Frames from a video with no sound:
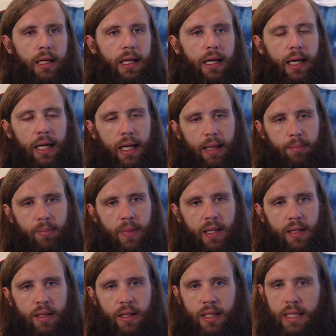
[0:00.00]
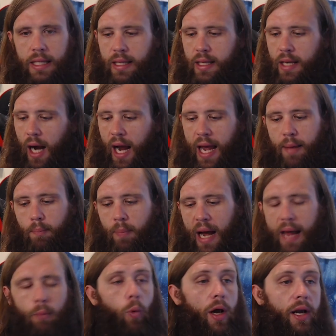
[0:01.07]
Um, I,
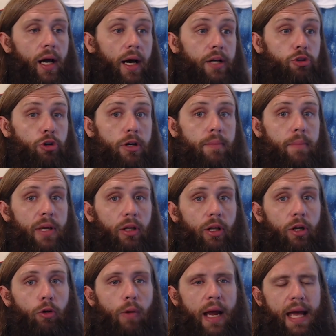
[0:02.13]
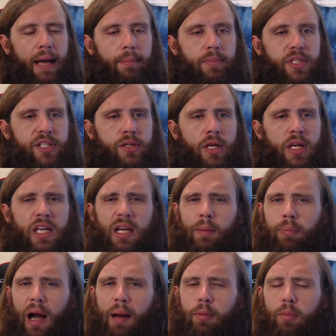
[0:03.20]
my 100 milligrams
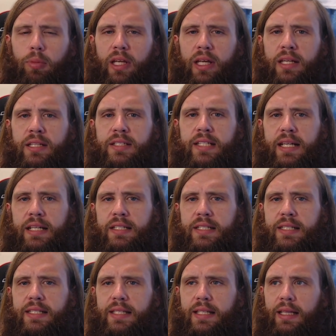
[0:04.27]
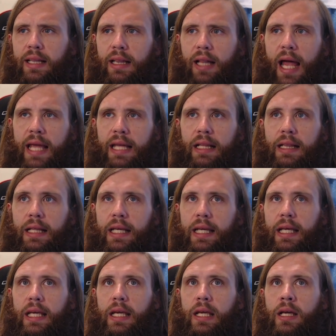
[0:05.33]
probably did
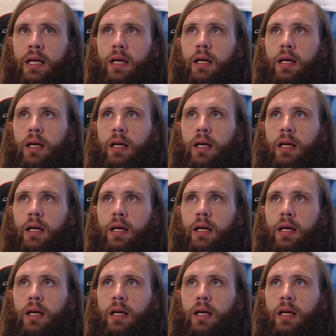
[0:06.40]
slightly